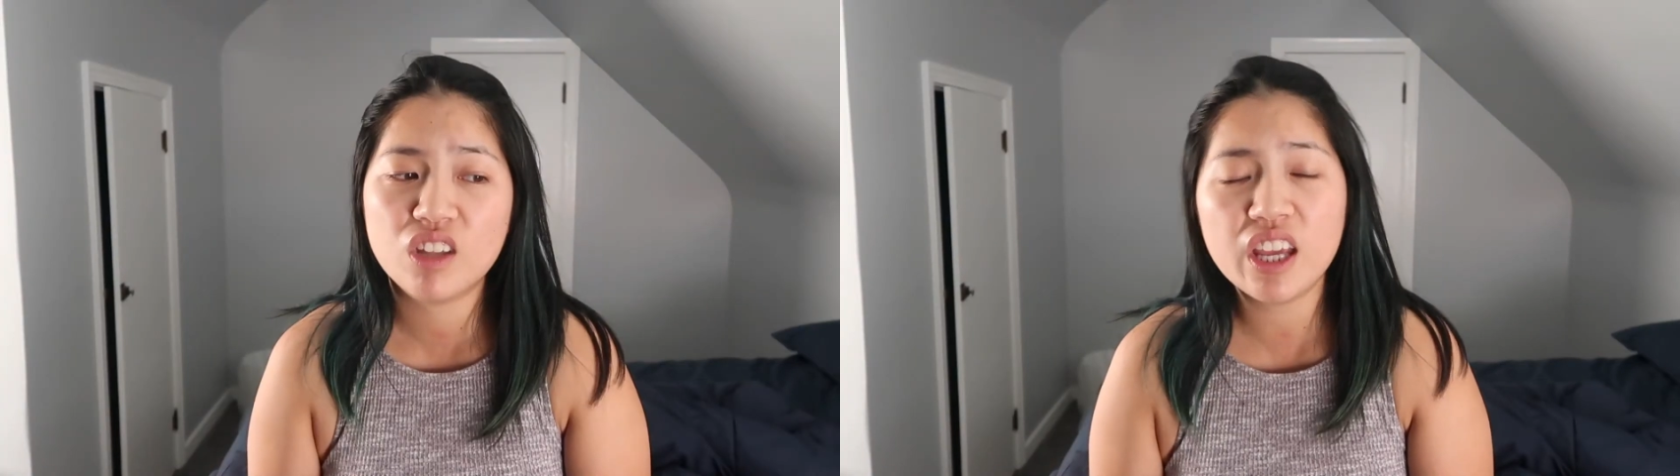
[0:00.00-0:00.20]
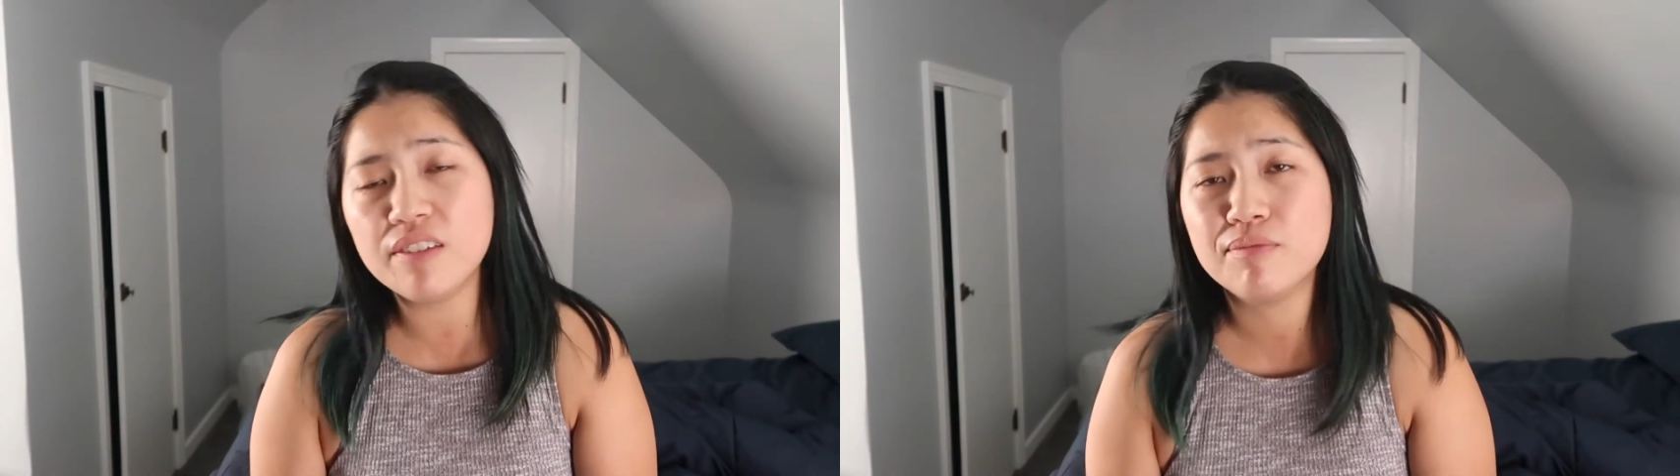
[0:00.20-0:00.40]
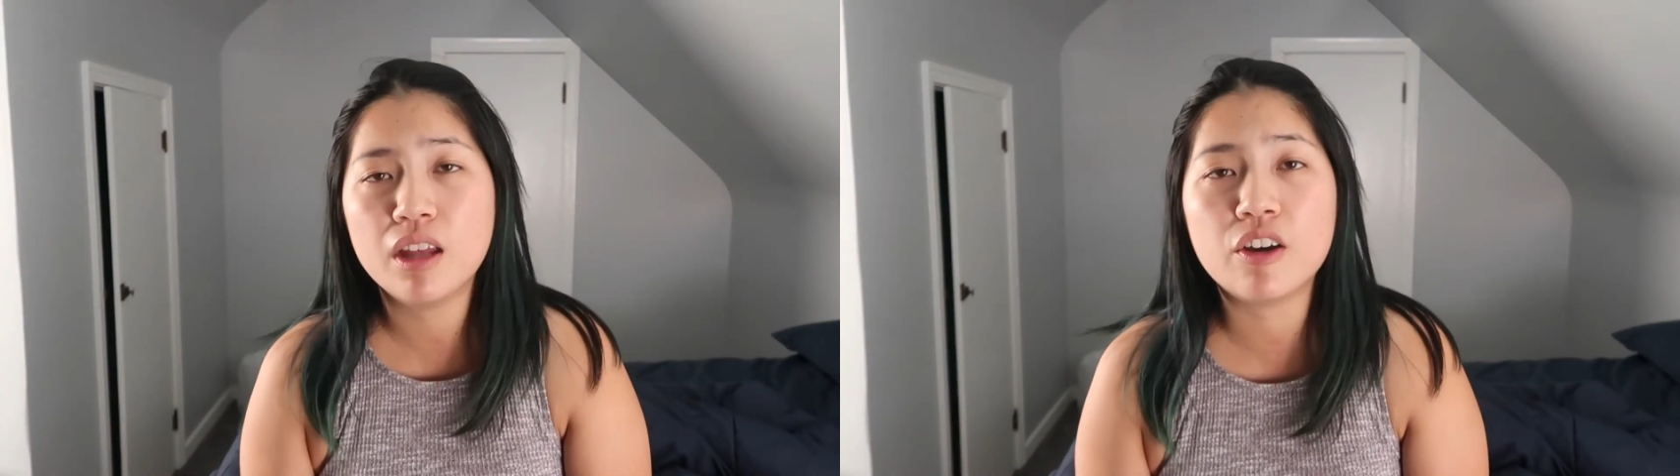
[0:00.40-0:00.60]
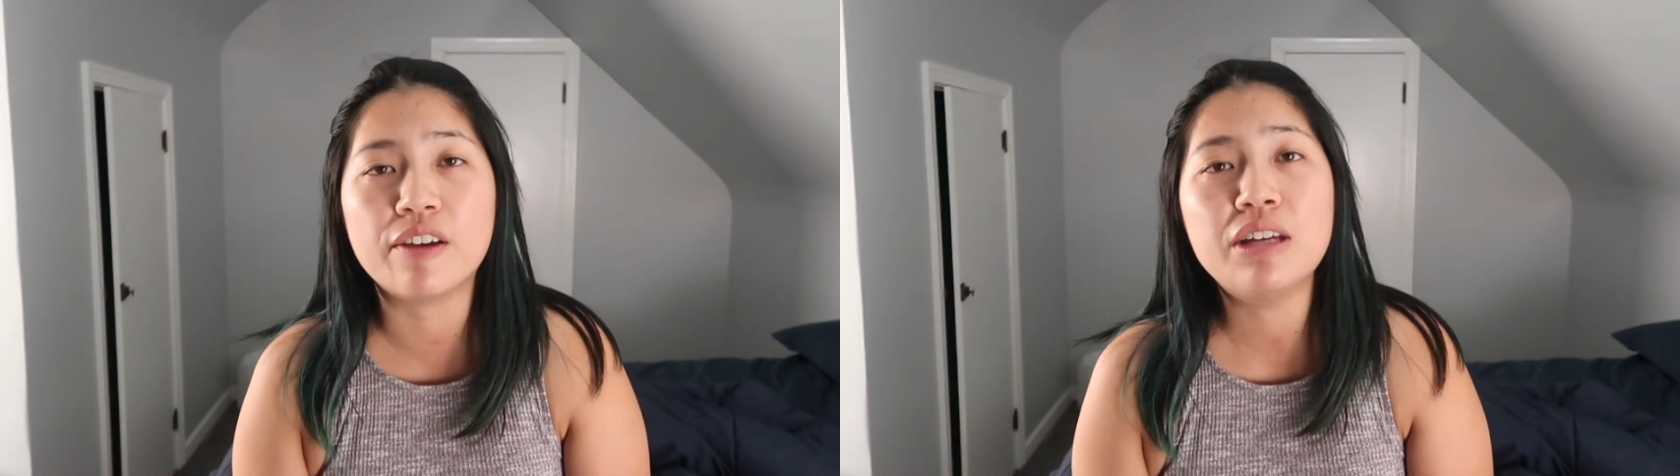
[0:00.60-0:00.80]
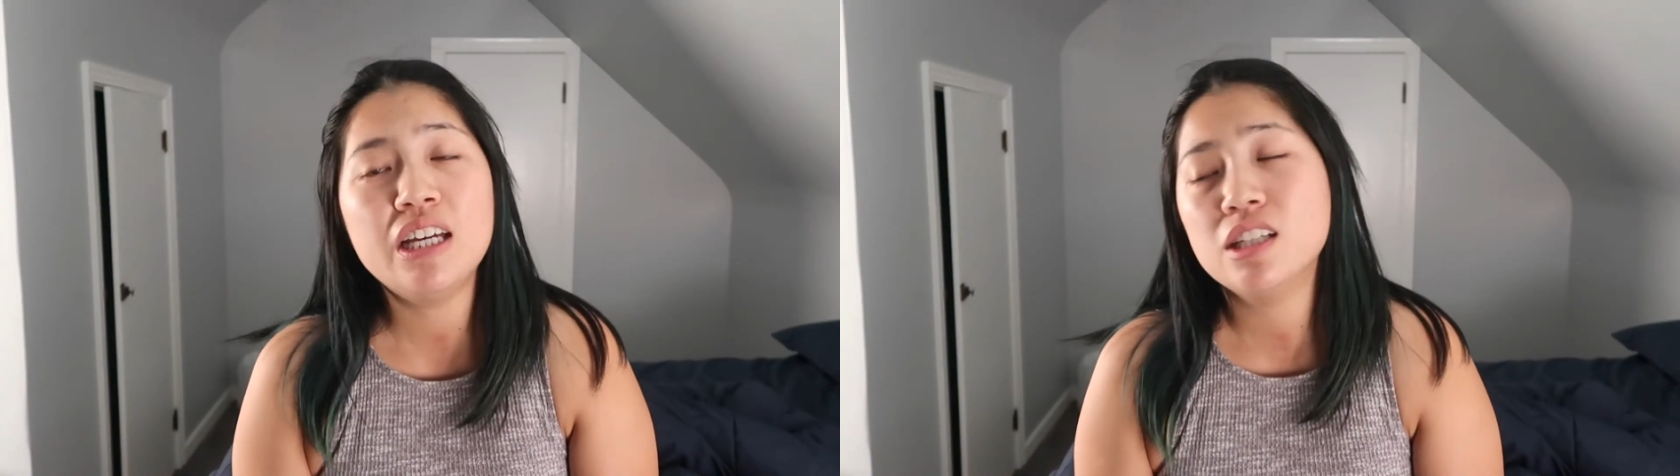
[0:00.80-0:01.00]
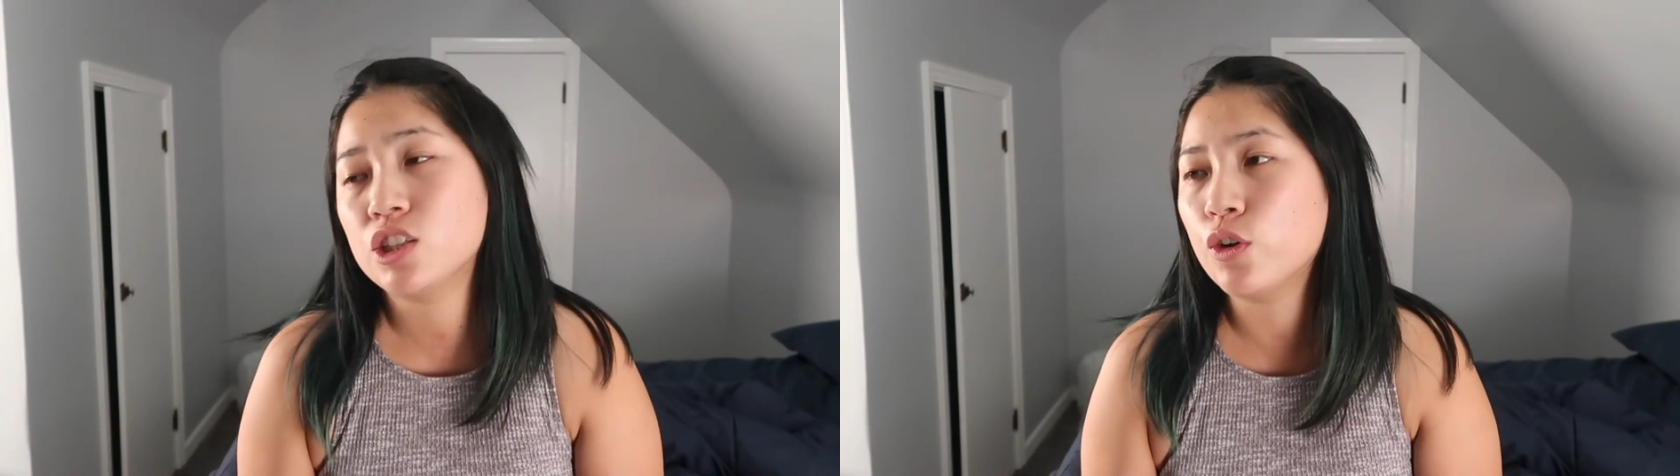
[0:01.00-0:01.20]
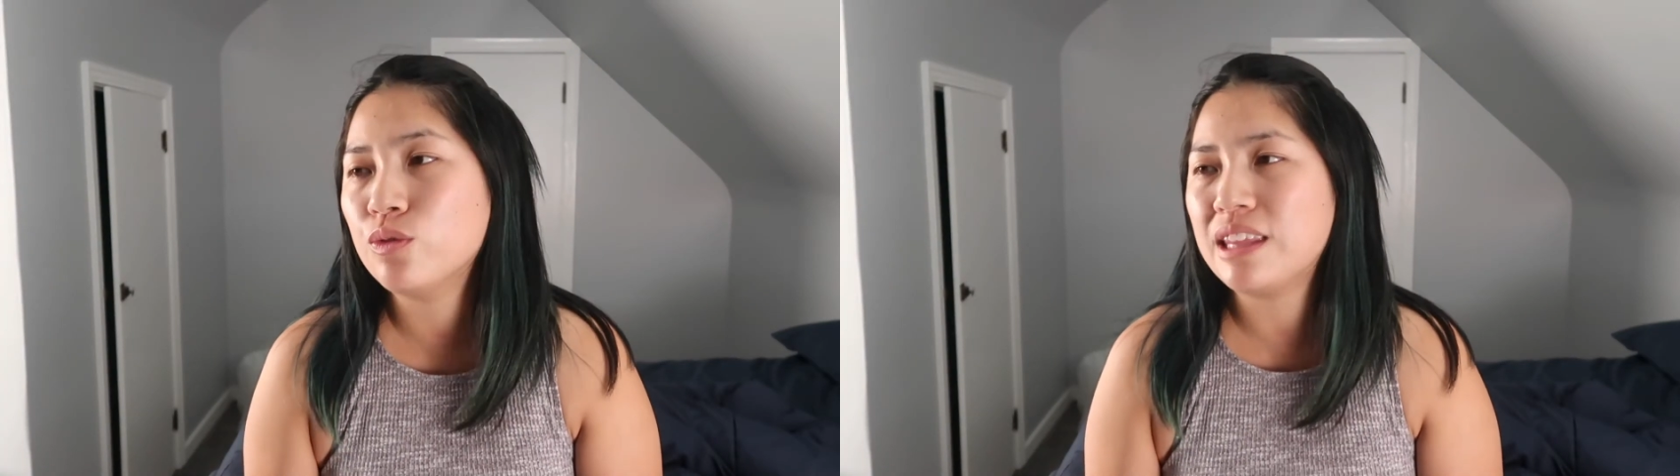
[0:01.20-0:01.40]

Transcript: Yeah, okay. So